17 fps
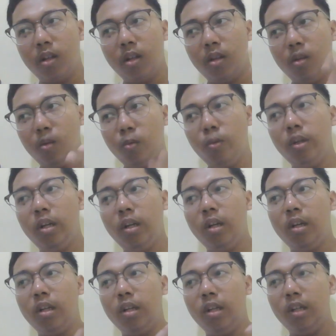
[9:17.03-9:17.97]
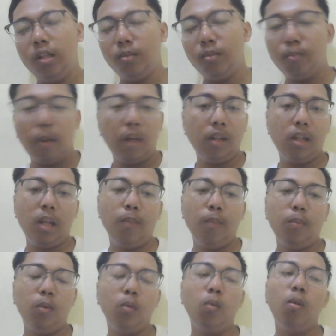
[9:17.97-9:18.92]
you will expect
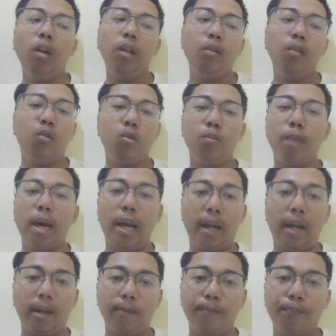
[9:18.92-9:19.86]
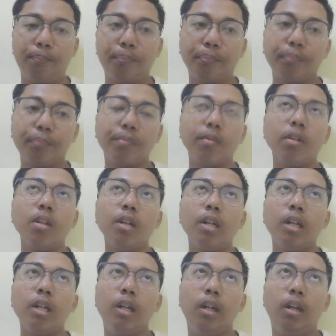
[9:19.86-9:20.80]
them to greet you back.
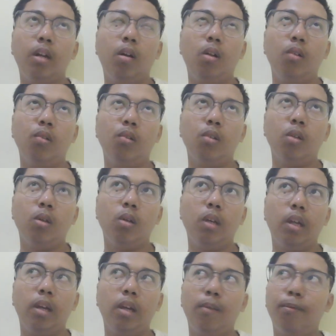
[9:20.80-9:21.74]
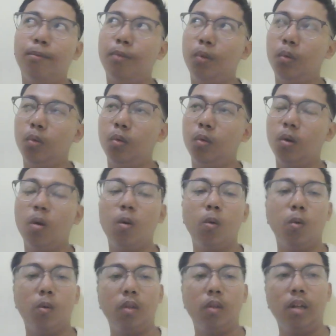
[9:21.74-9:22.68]
And also if you
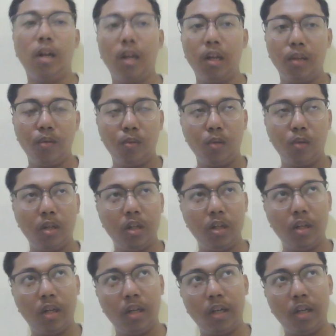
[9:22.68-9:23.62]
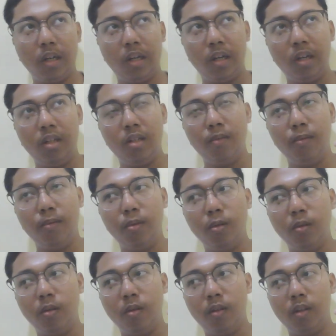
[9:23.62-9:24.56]
the last one I can give
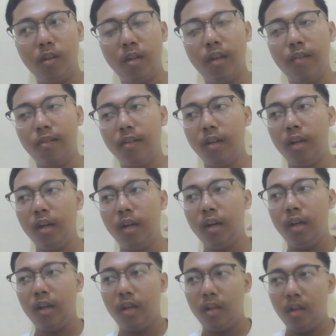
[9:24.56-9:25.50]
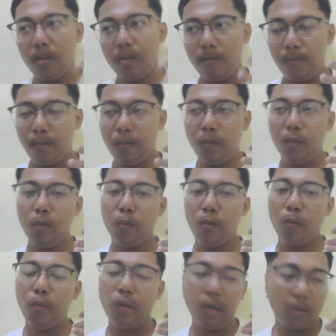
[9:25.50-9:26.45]
you this. If
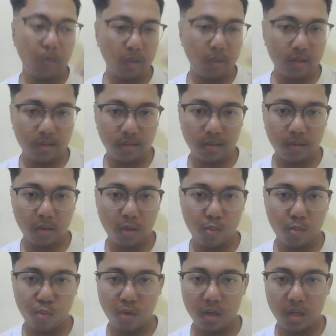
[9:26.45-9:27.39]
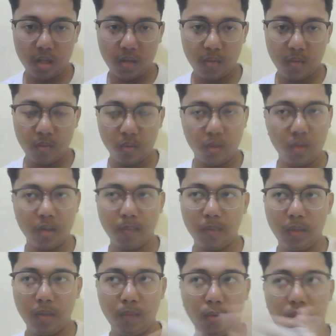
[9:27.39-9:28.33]
you request someone to do
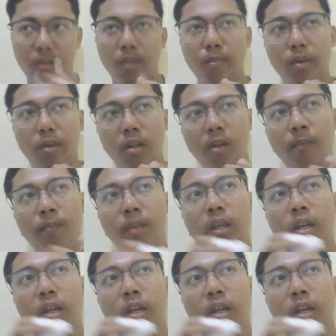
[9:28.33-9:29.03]
something, for example,